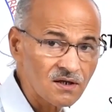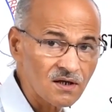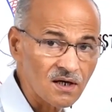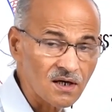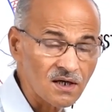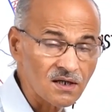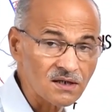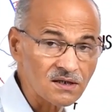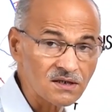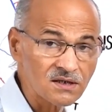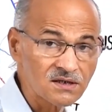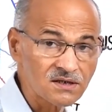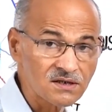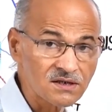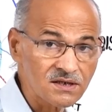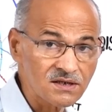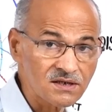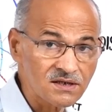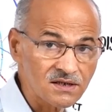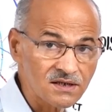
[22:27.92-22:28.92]
or
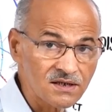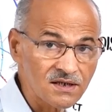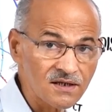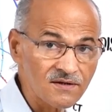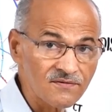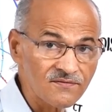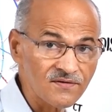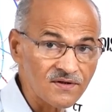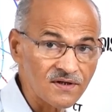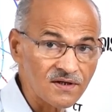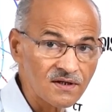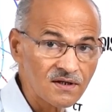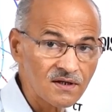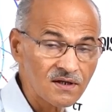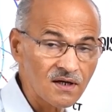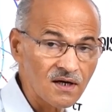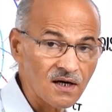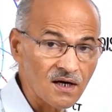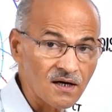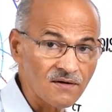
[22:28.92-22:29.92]
stratigraphy
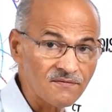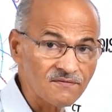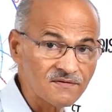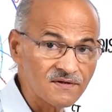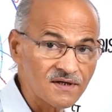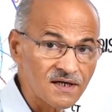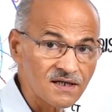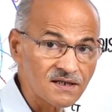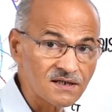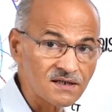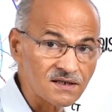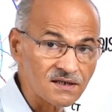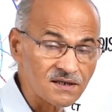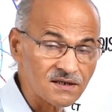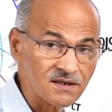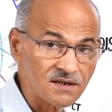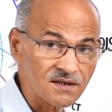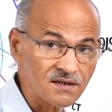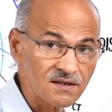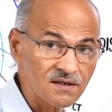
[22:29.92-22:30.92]
of that
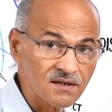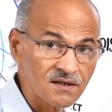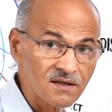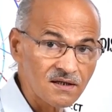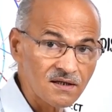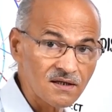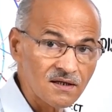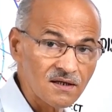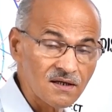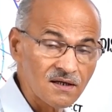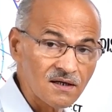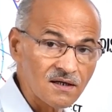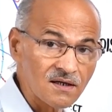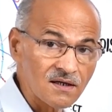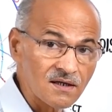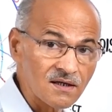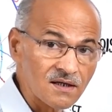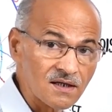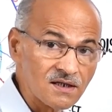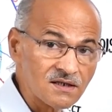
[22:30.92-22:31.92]
region
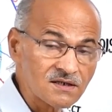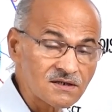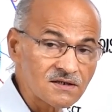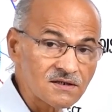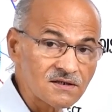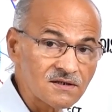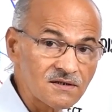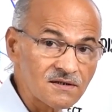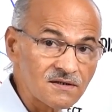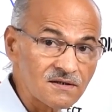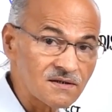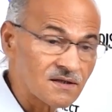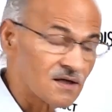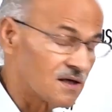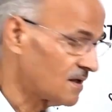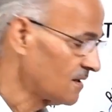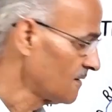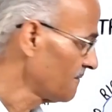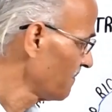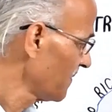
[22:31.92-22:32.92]
is
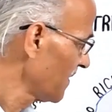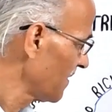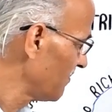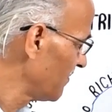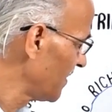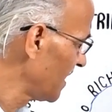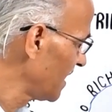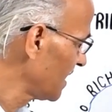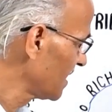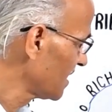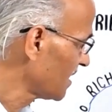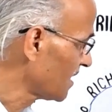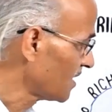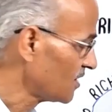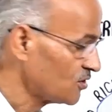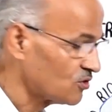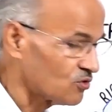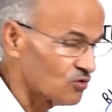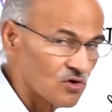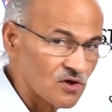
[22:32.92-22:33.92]
the main
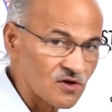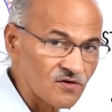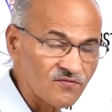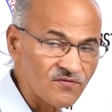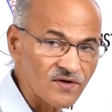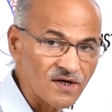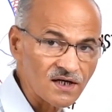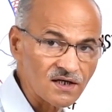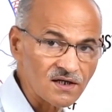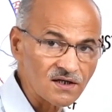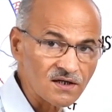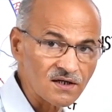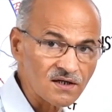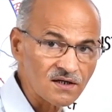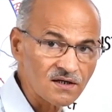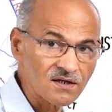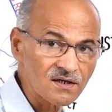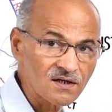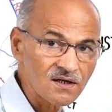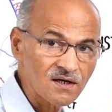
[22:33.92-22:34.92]
controlling factor,
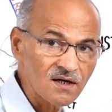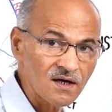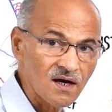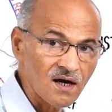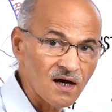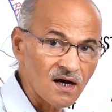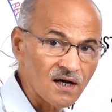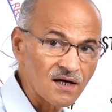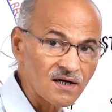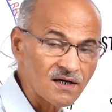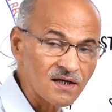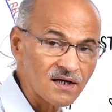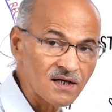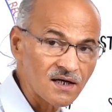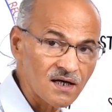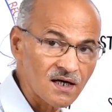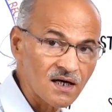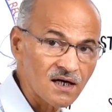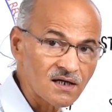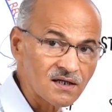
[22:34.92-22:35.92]
and
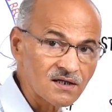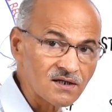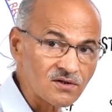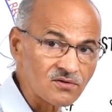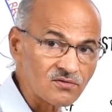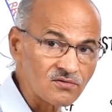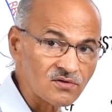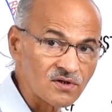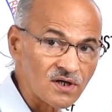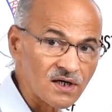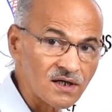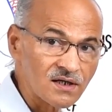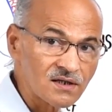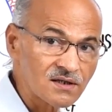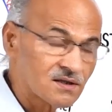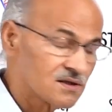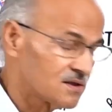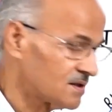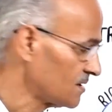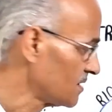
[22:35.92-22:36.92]
according to
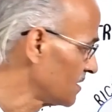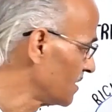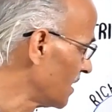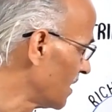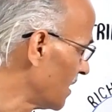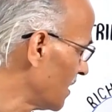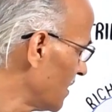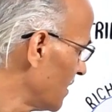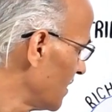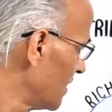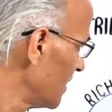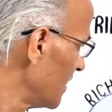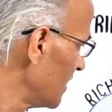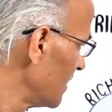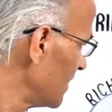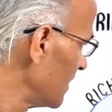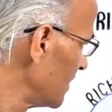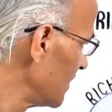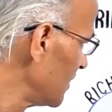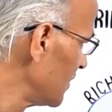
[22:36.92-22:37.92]
that, the
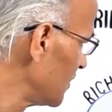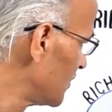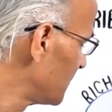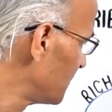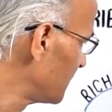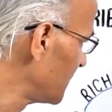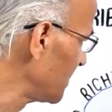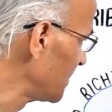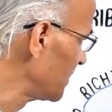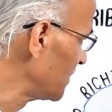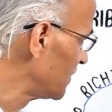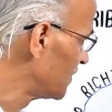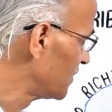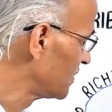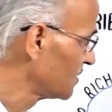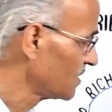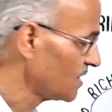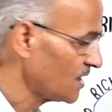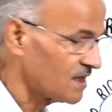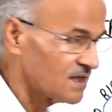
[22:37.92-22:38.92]

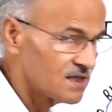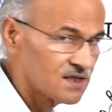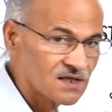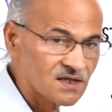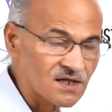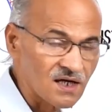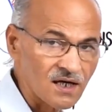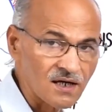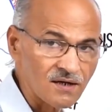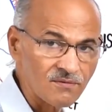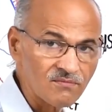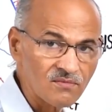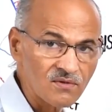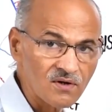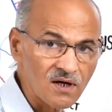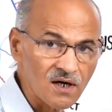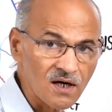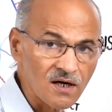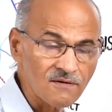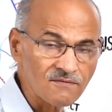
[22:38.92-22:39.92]
speed and time
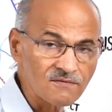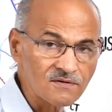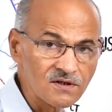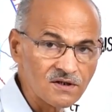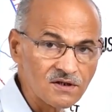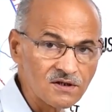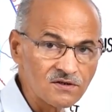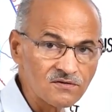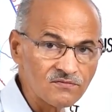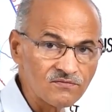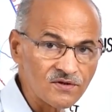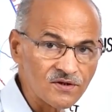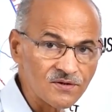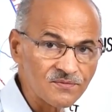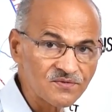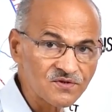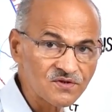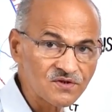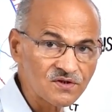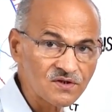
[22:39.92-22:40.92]
of these
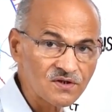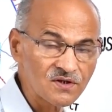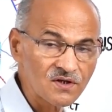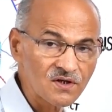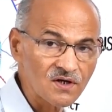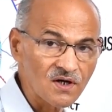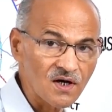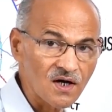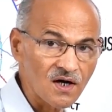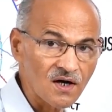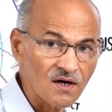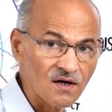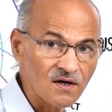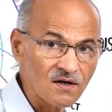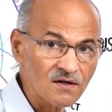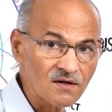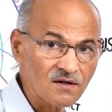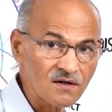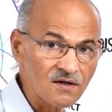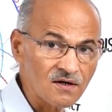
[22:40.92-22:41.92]
waves are
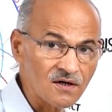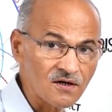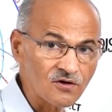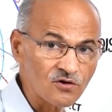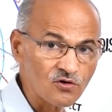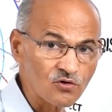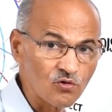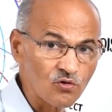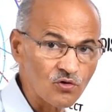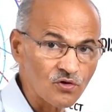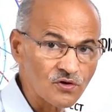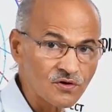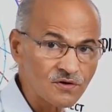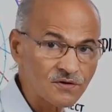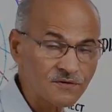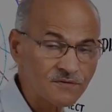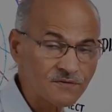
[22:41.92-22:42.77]
controlled.